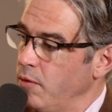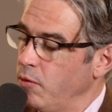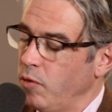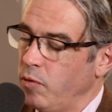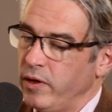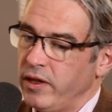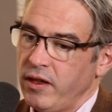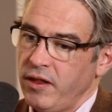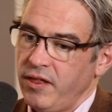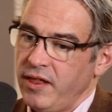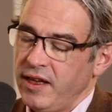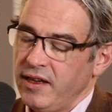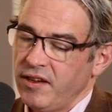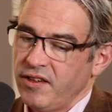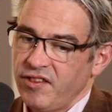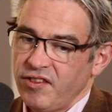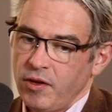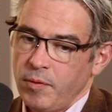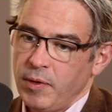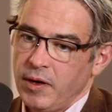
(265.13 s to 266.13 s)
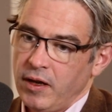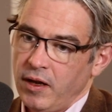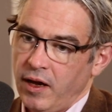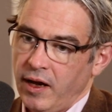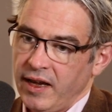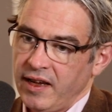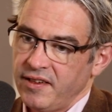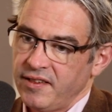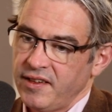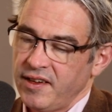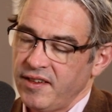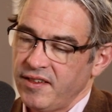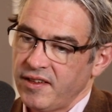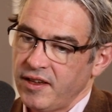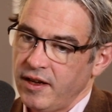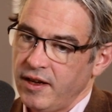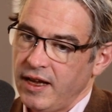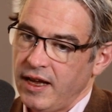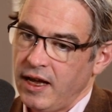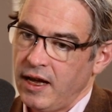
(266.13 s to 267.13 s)
But one of the things that's super nice is
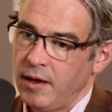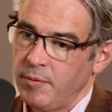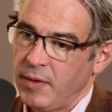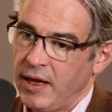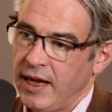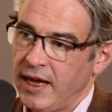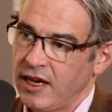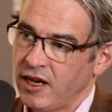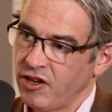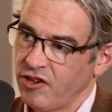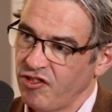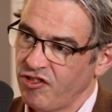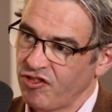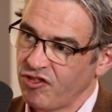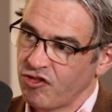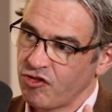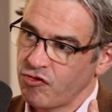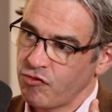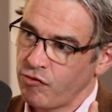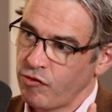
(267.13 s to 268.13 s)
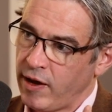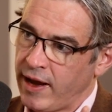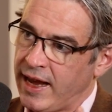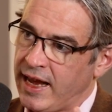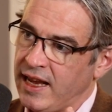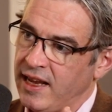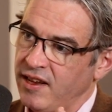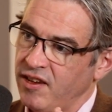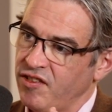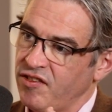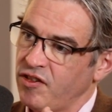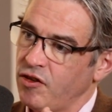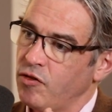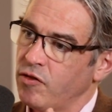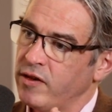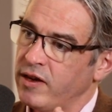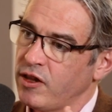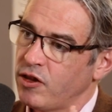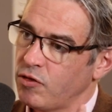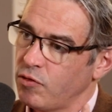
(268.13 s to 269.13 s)
that um, it constrains
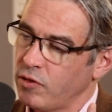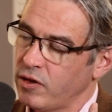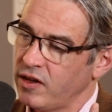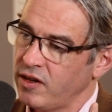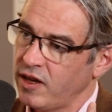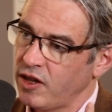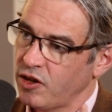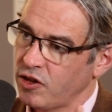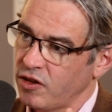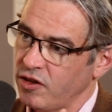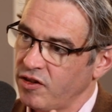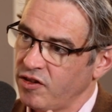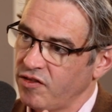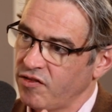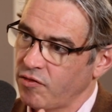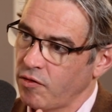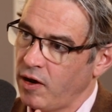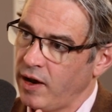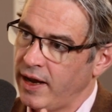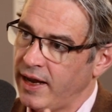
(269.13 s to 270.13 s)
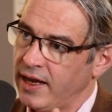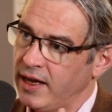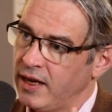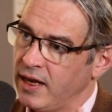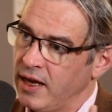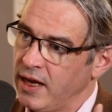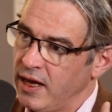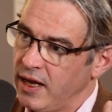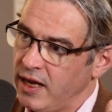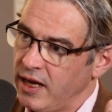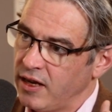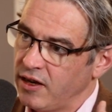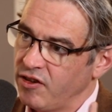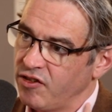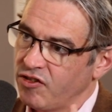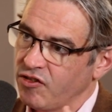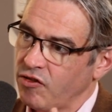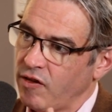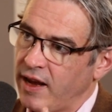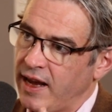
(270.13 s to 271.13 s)
your initial conditions, right? Sure. It
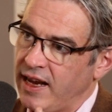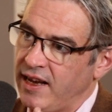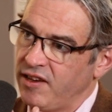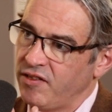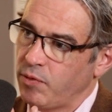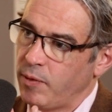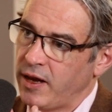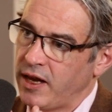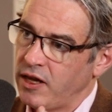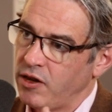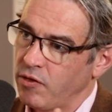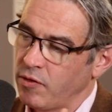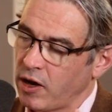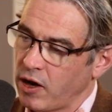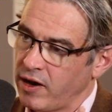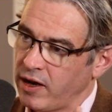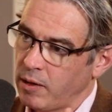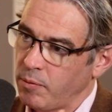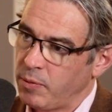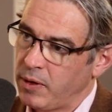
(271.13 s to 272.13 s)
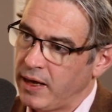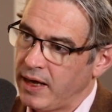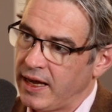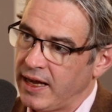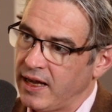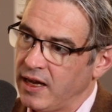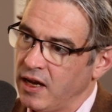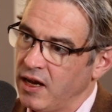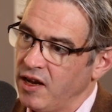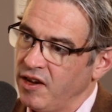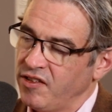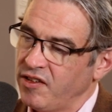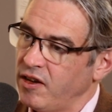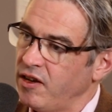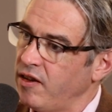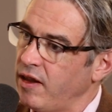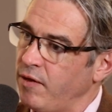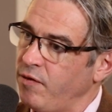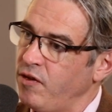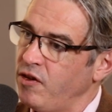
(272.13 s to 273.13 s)
constrains where you're going to be.
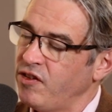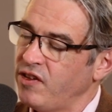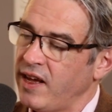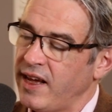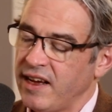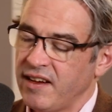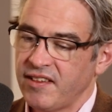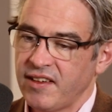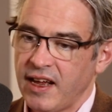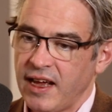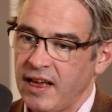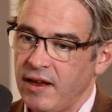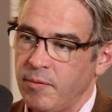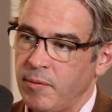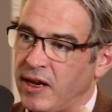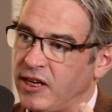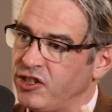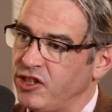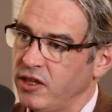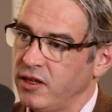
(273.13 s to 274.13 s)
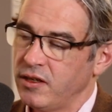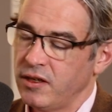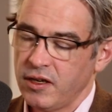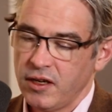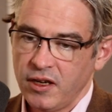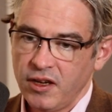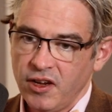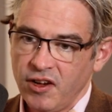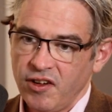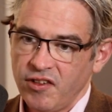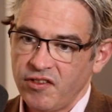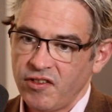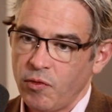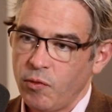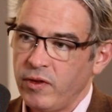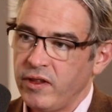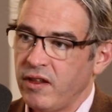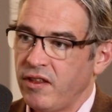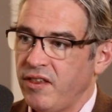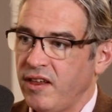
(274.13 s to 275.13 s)
So if you take, say, imagine. So
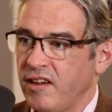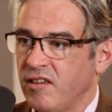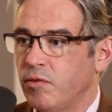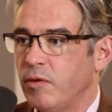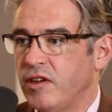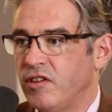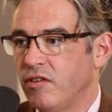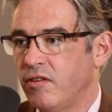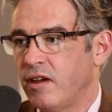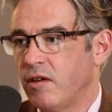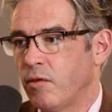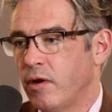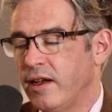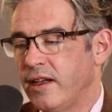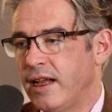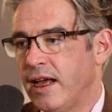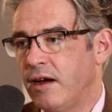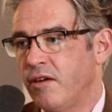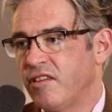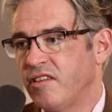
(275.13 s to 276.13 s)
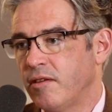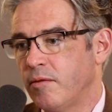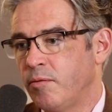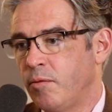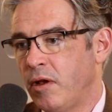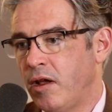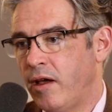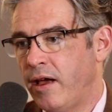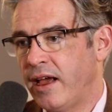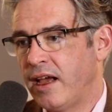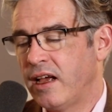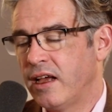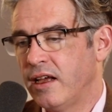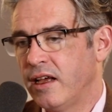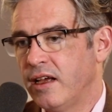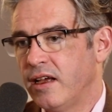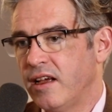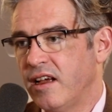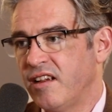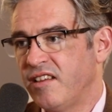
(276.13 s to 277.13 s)
one of the things we're doing right now is applying
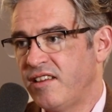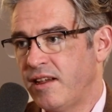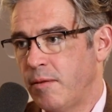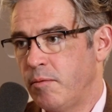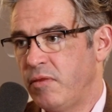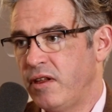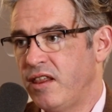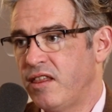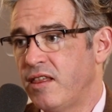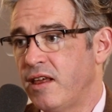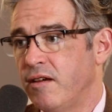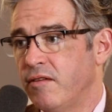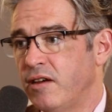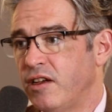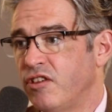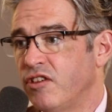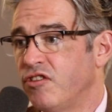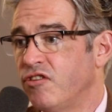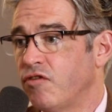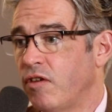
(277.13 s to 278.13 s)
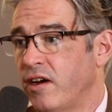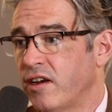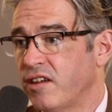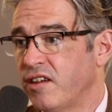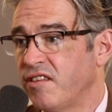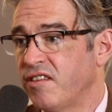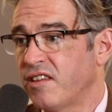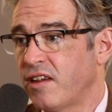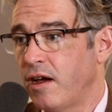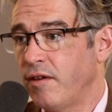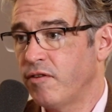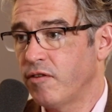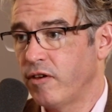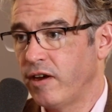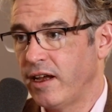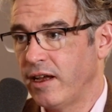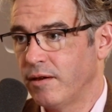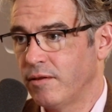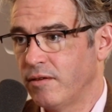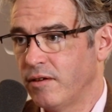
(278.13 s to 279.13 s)
assembly theory to drug
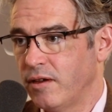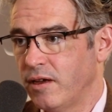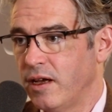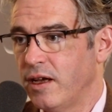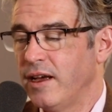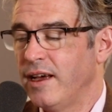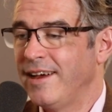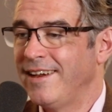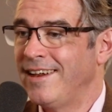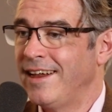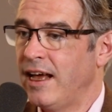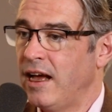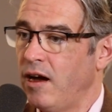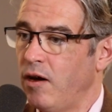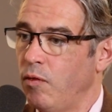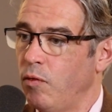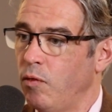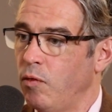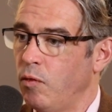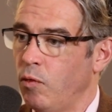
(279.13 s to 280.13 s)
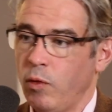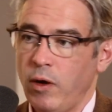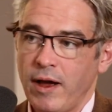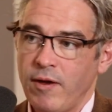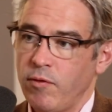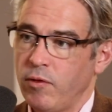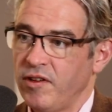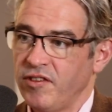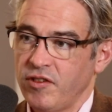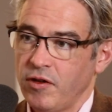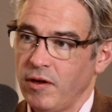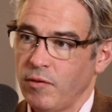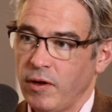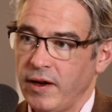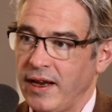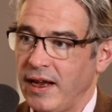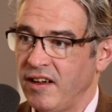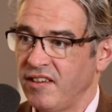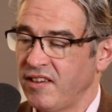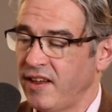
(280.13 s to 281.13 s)
discovery. Mm-hmm. Now, what everyone's doing
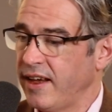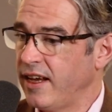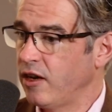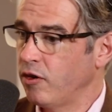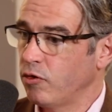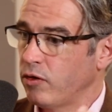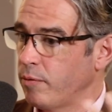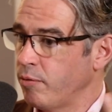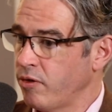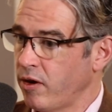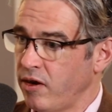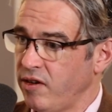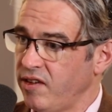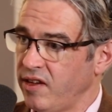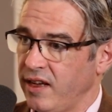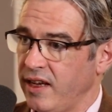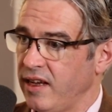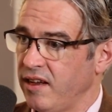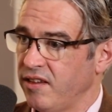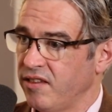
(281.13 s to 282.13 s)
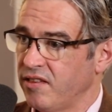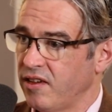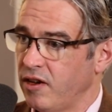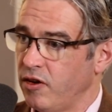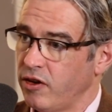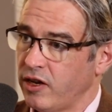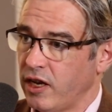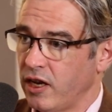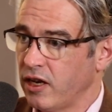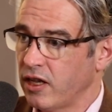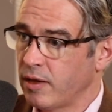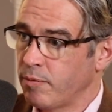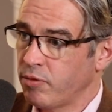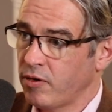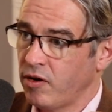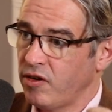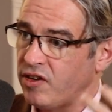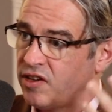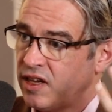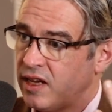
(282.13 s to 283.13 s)
right now is taking all the proteins and looking at the
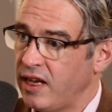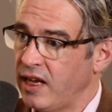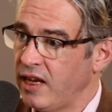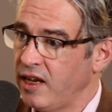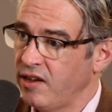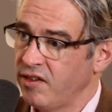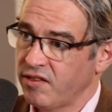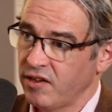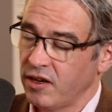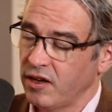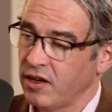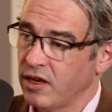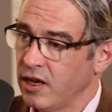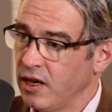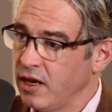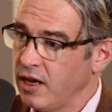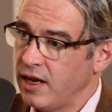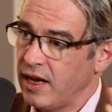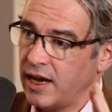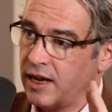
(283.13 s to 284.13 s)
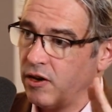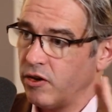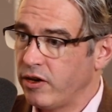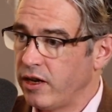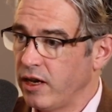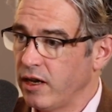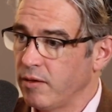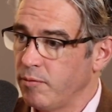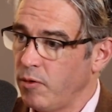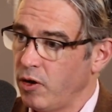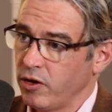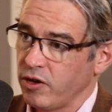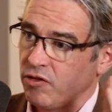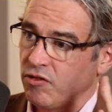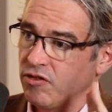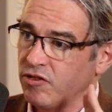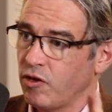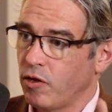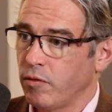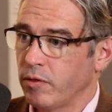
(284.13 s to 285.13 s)
proteins and, and looking at
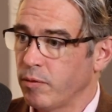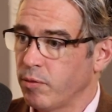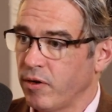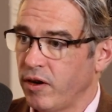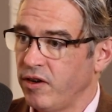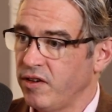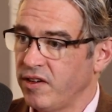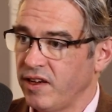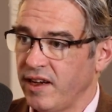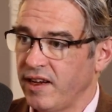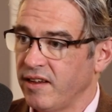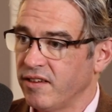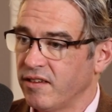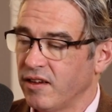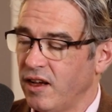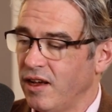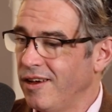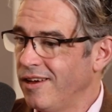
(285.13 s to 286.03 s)
molecules docked with proteins.